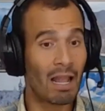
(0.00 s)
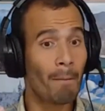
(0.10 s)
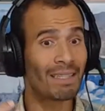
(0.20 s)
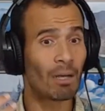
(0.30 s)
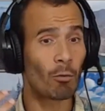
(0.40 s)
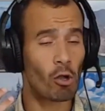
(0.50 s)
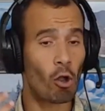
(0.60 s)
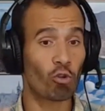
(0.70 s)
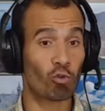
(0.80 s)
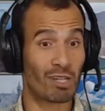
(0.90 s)
but that we're
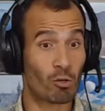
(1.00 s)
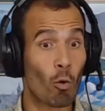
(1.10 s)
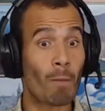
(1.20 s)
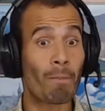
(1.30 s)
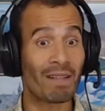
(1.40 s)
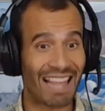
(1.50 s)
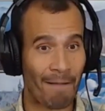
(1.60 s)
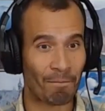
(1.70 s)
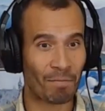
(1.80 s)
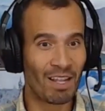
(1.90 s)
also equipping
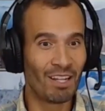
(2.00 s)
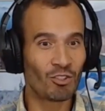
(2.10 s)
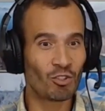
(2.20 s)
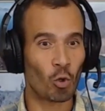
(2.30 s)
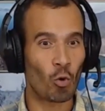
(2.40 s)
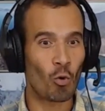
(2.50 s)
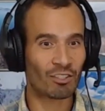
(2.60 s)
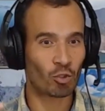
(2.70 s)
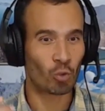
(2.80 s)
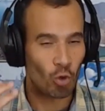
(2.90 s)
them to
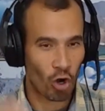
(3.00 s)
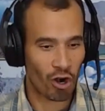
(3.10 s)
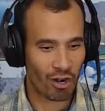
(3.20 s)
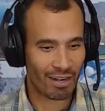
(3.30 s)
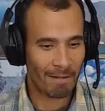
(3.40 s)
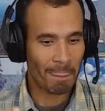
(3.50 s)
learn